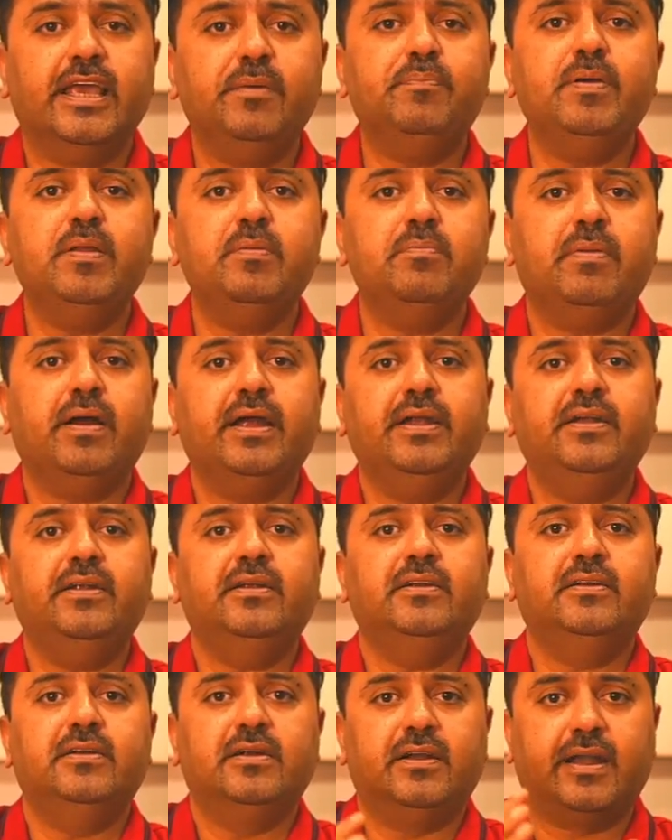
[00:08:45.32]
keep in
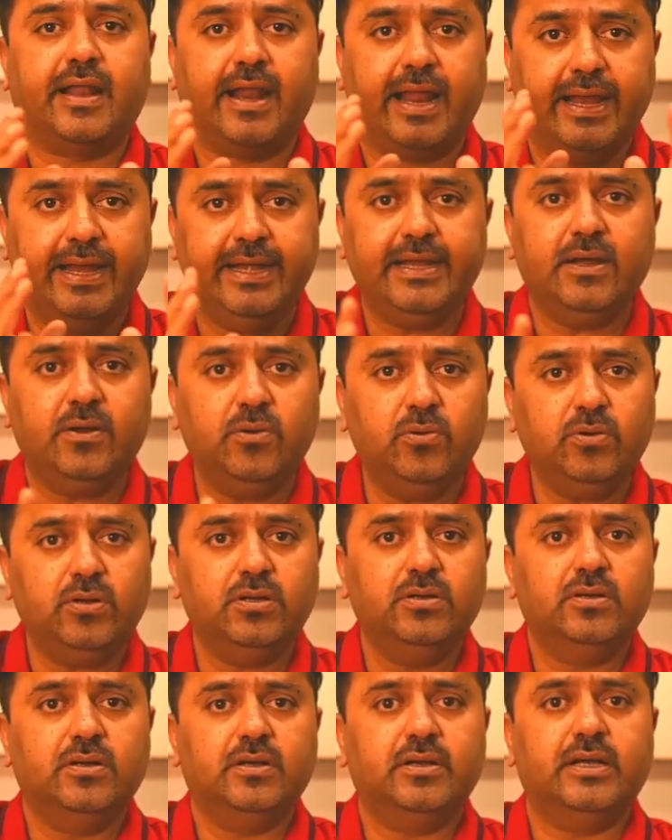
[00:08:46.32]
mind, try it
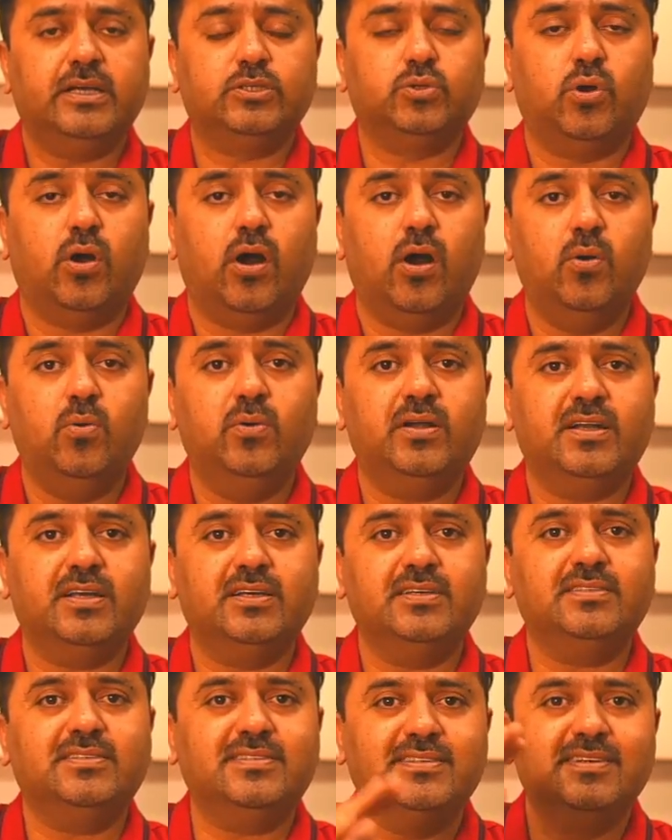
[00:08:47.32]
out as to how
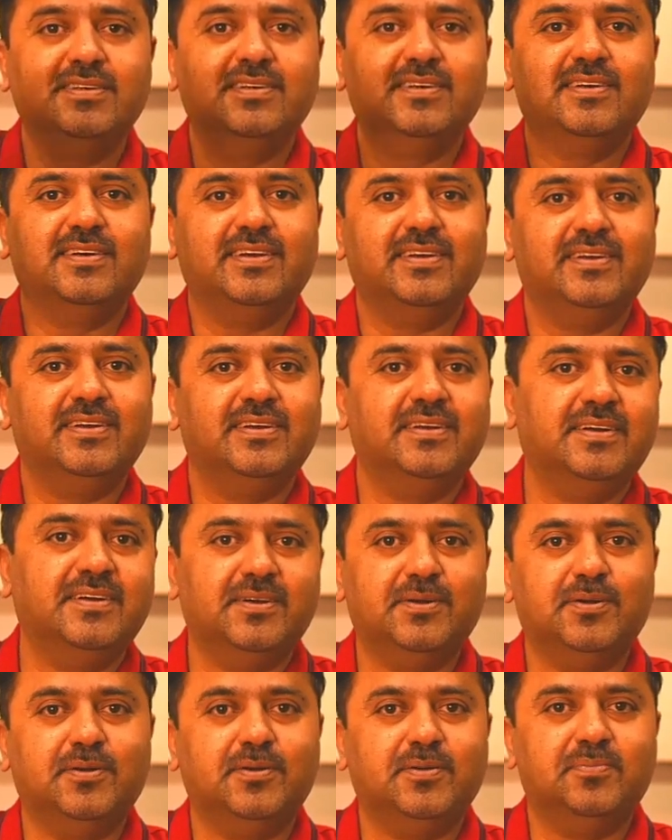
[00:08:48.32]
it is
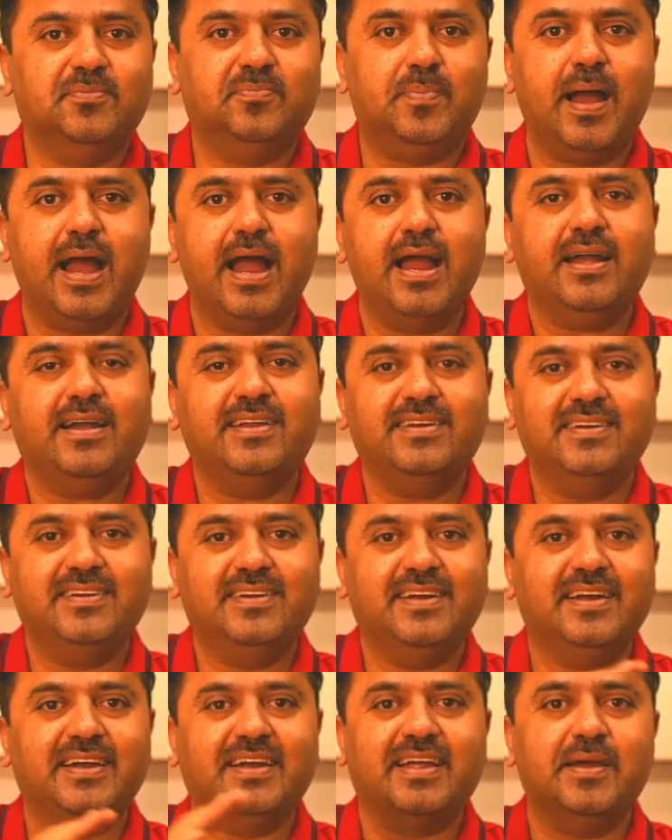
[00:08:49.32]
packed
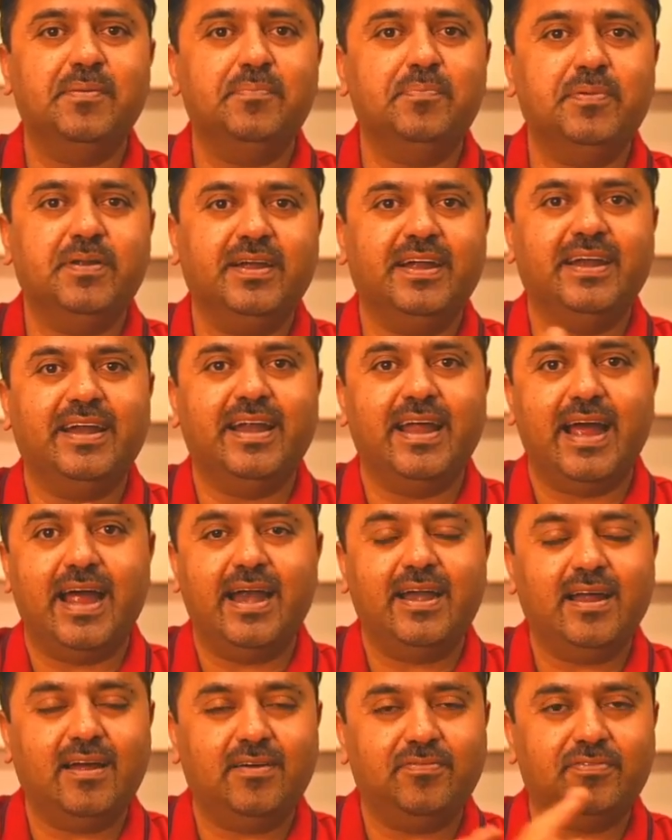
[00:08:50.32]
and kept and
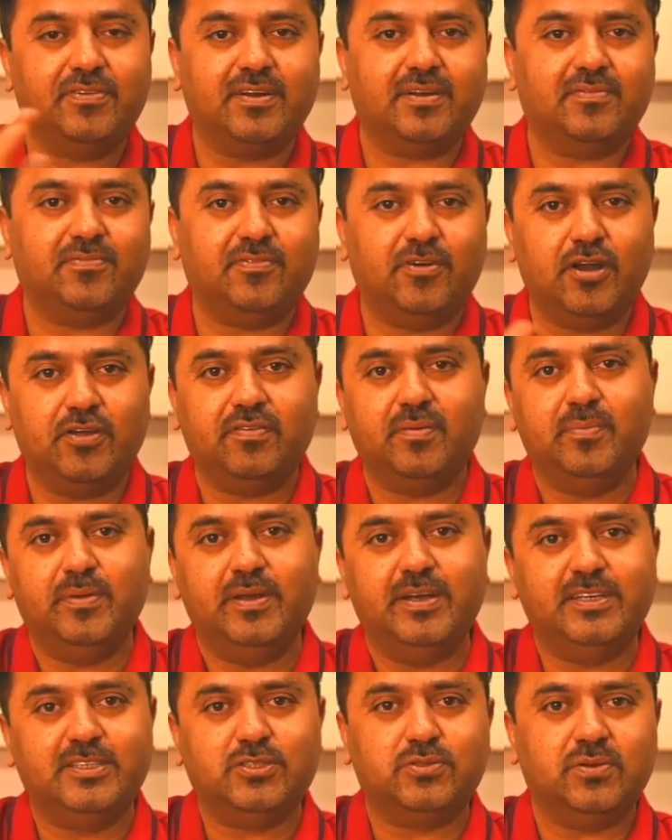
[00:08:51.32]
had after 45
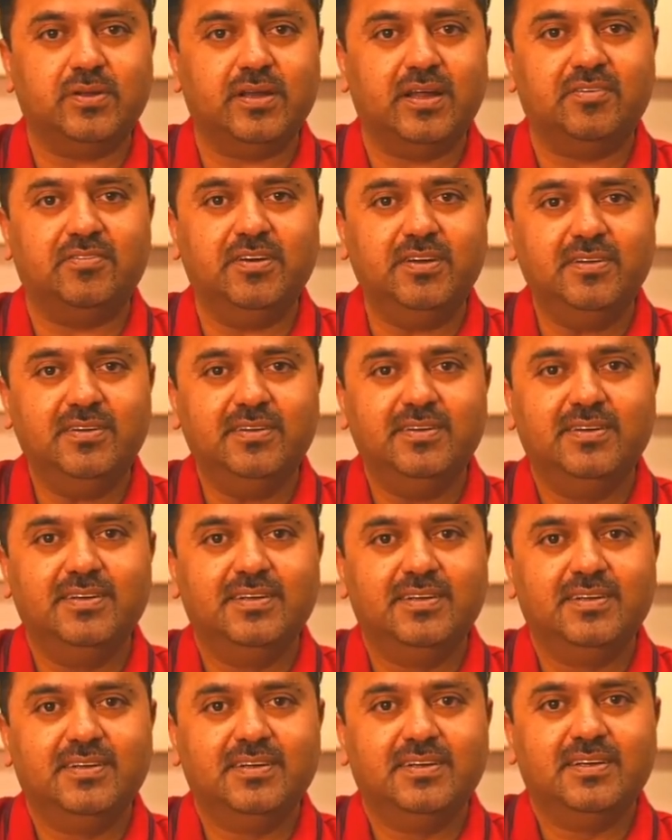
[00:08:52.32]
minutes to an hour.
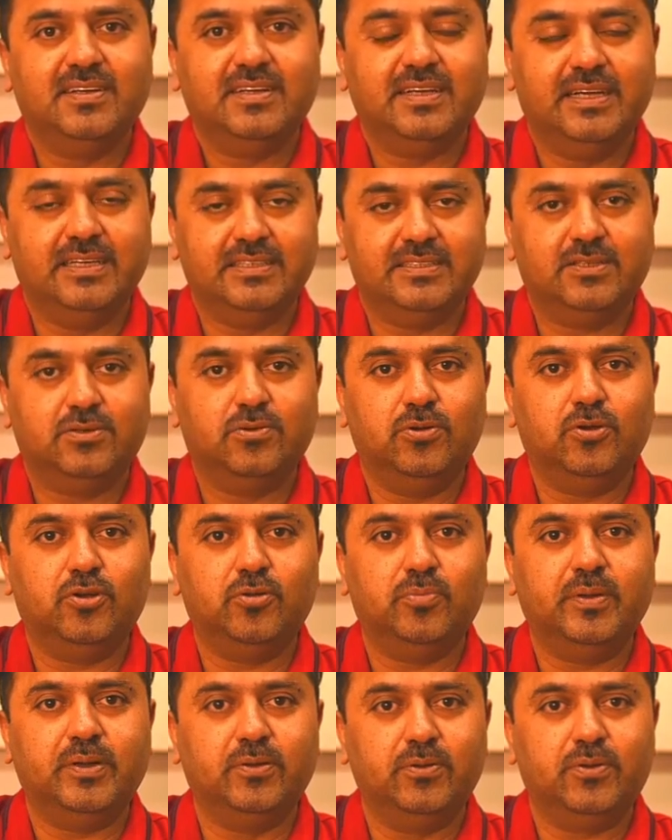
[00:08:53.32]
Is it
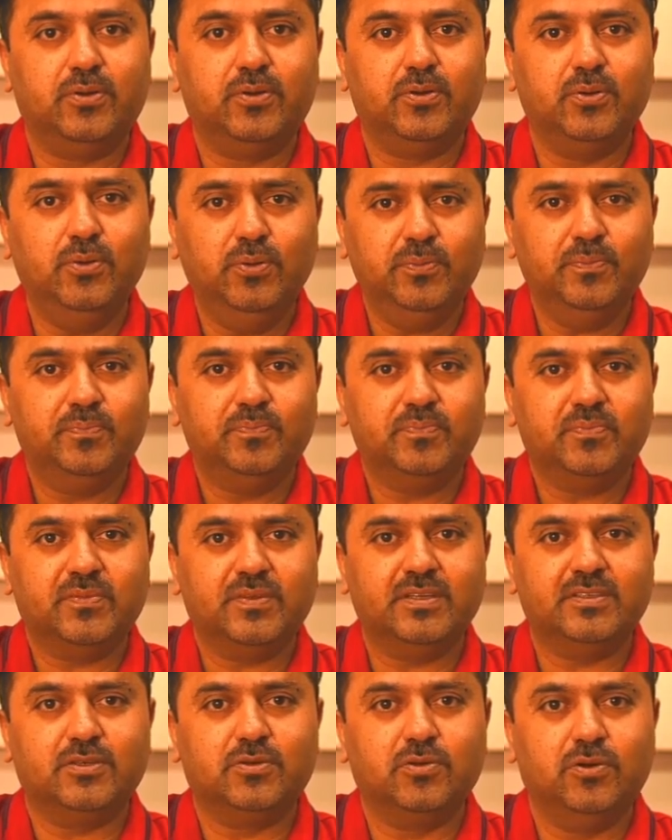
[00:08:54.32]
going to be good too?
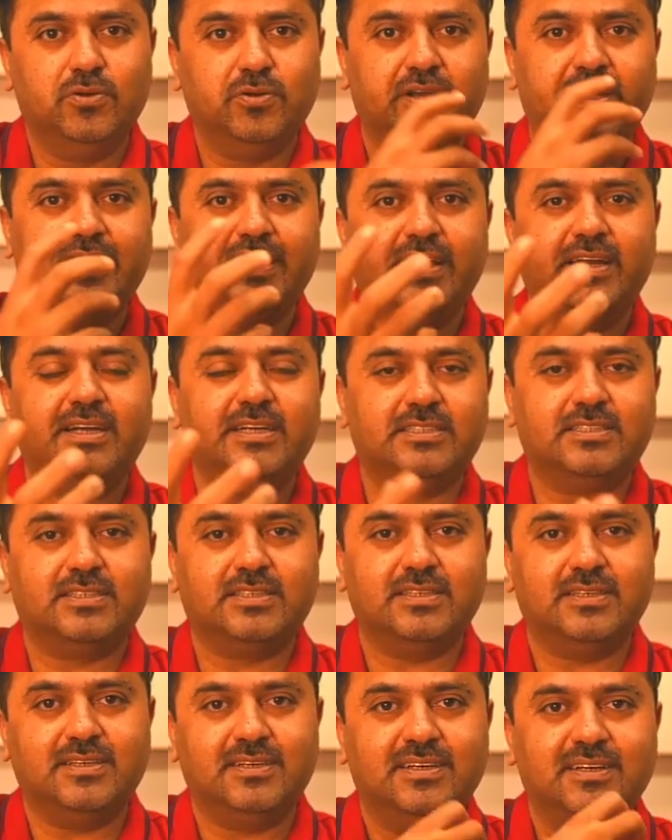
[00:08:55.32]
Is it going to retain
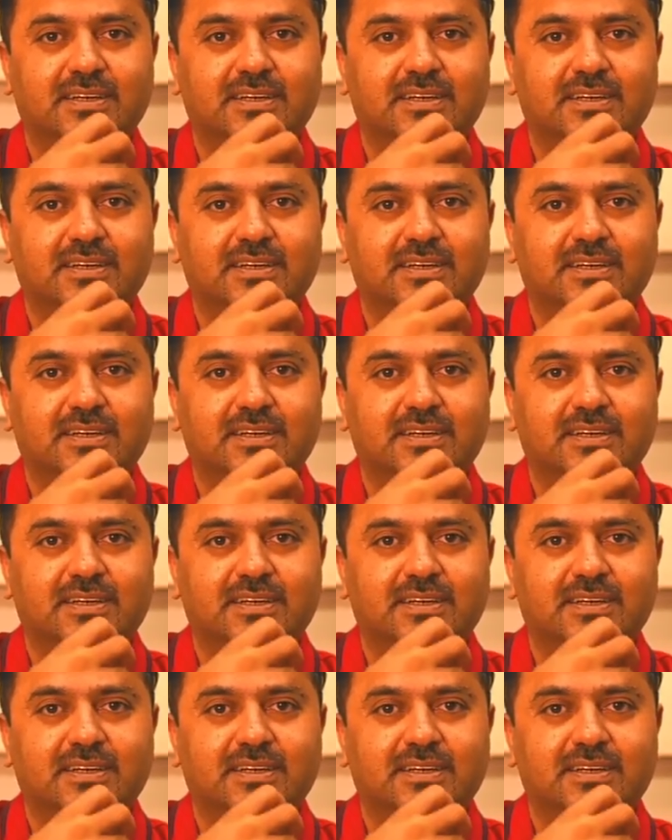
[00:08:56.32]
its